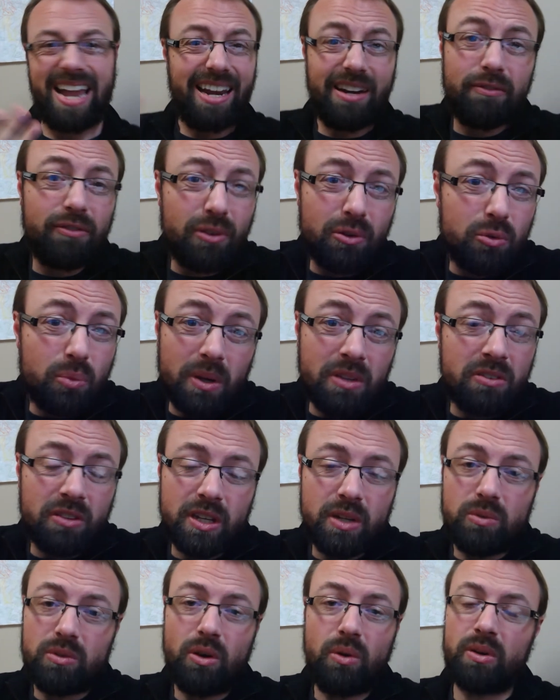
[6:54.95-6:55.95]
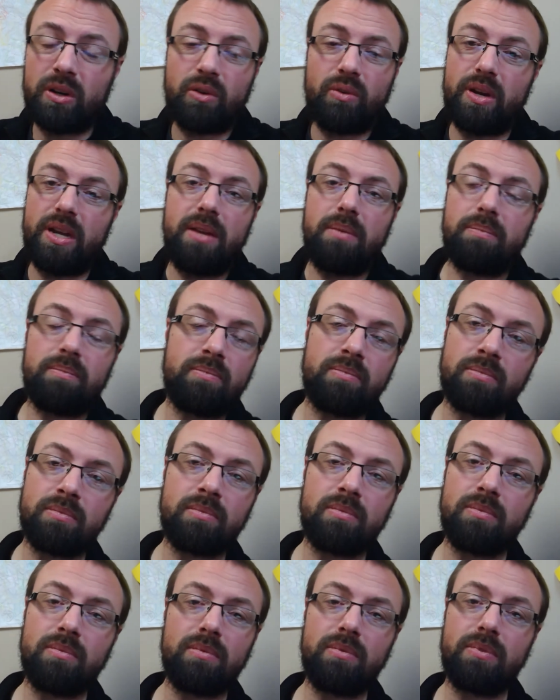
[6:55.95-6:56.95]
And if there's ones that you don't agree,
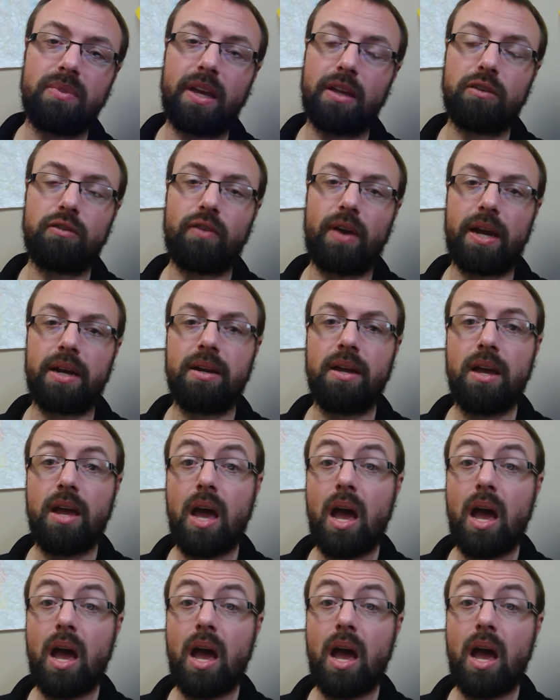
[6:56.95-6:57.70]
that's fine.